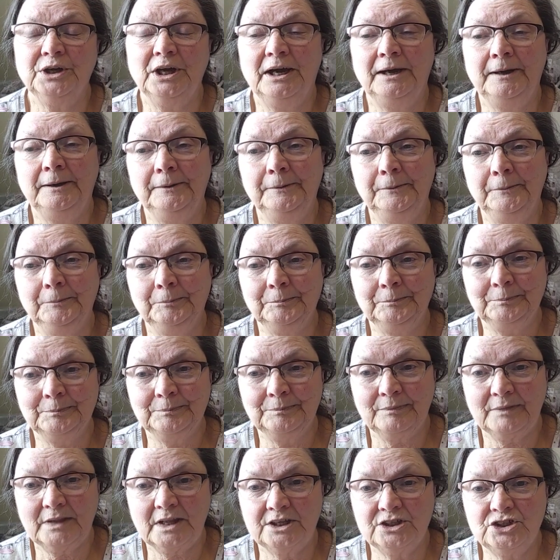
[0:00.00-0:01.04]
Um,
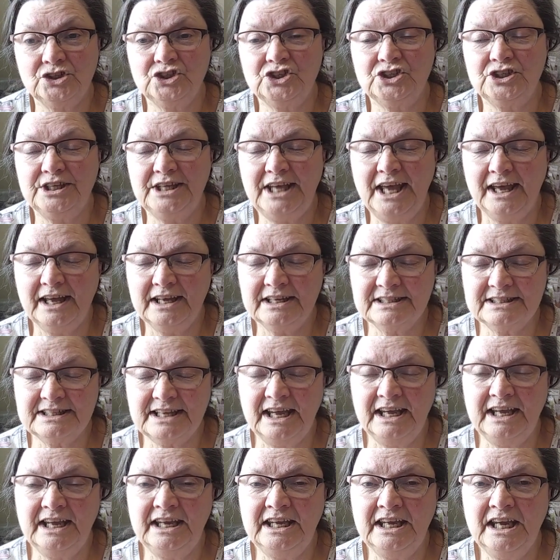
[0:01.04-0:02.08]
she has
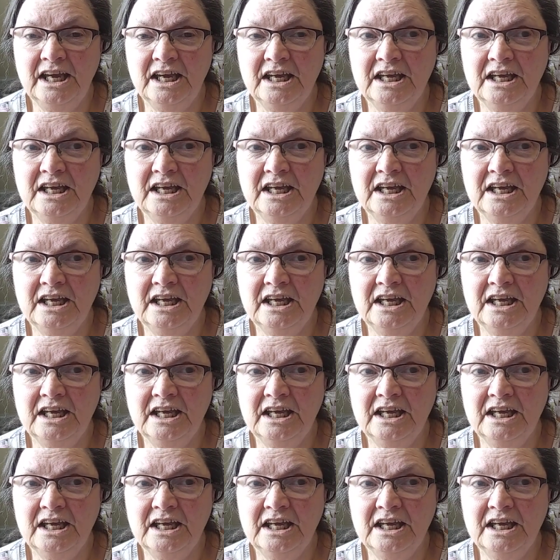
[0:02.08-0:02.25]
a